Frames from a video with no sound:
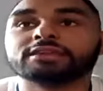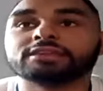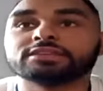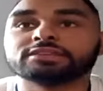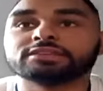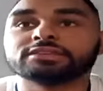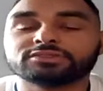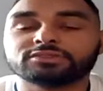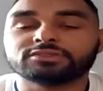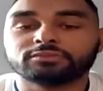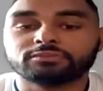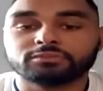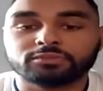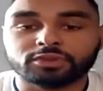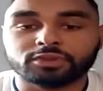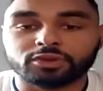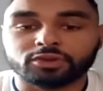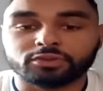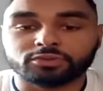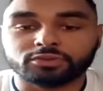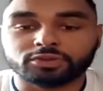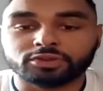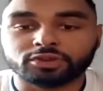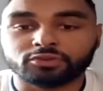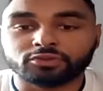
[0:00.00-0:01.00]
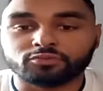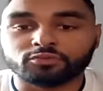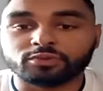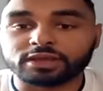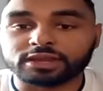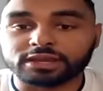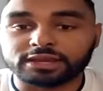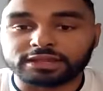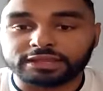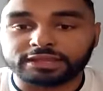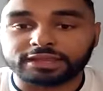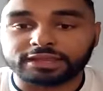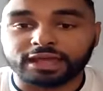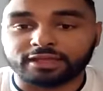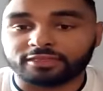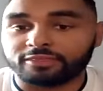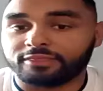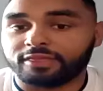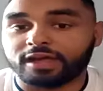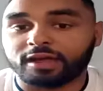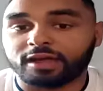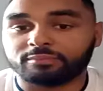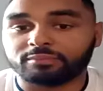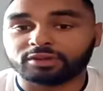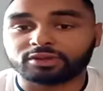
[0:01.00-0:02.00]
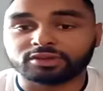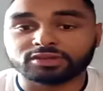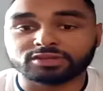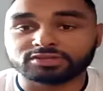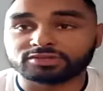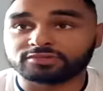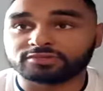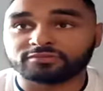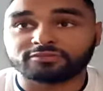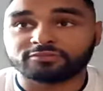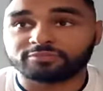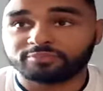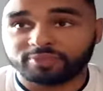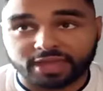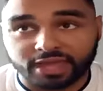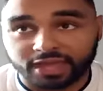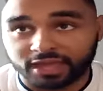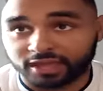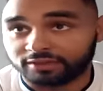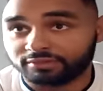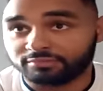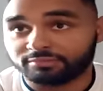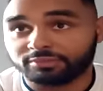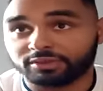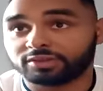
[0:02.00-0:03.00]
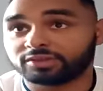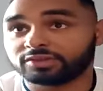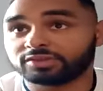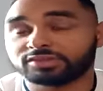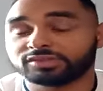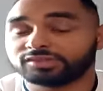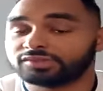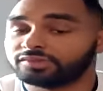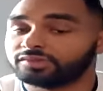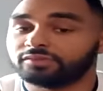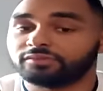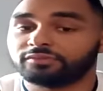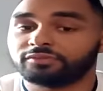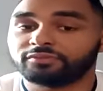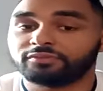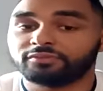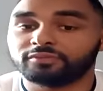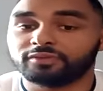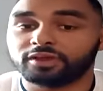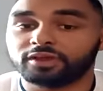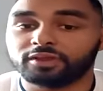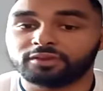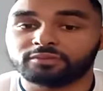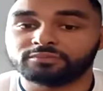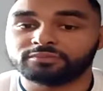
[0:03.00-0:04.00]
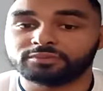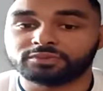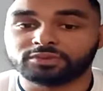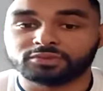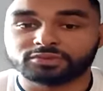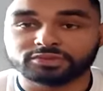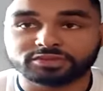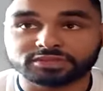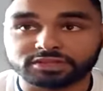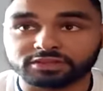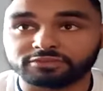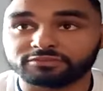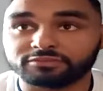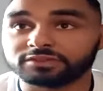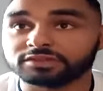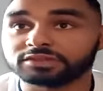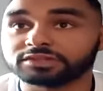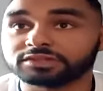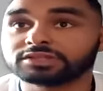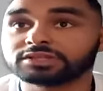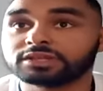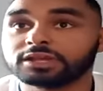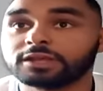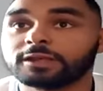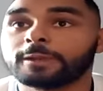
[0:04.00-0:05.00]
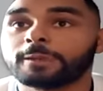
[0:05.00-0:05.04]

it's you don't really get that because of pain, because of stiffness.